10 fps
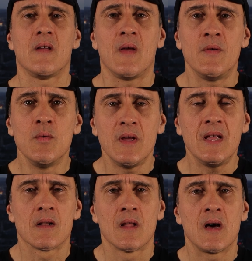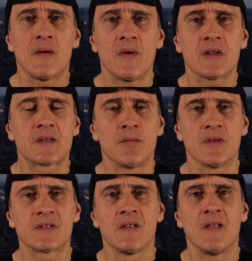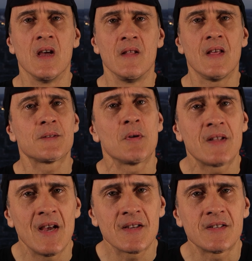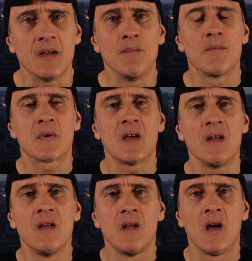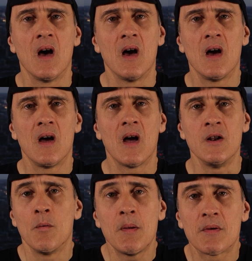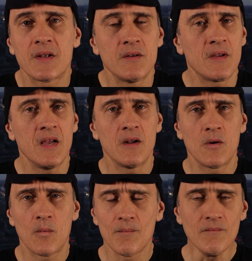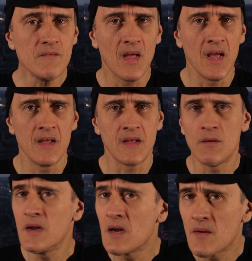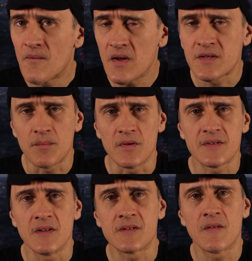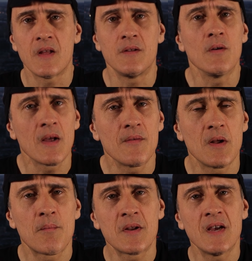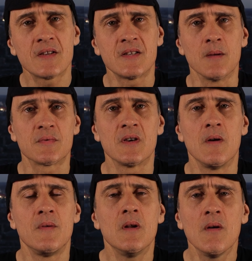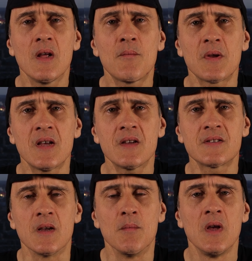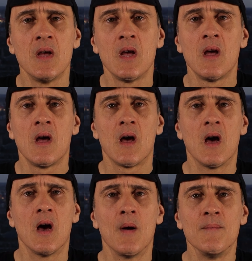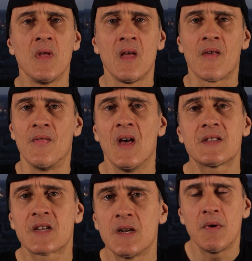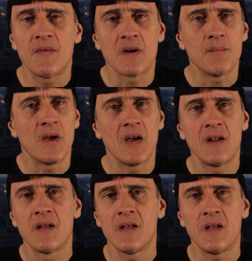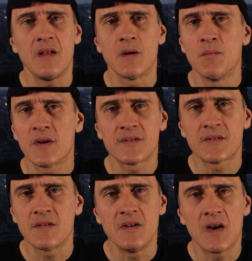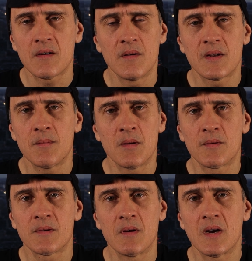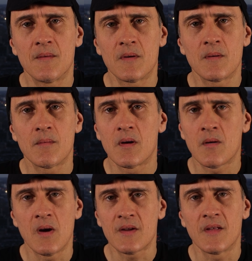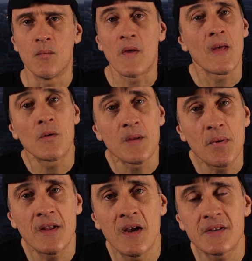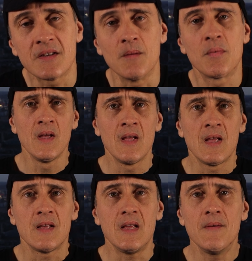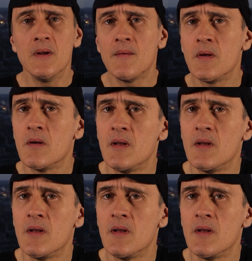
if you eat a lot of vegetables, then that's potassium, okay? I know people that do keto and they don't eat enough vegetables, and so they don't have enough potassium. So if you don't have potassium, that's be very bad. Your muscles are not going to be able to recover correctly without the potassium. Even if you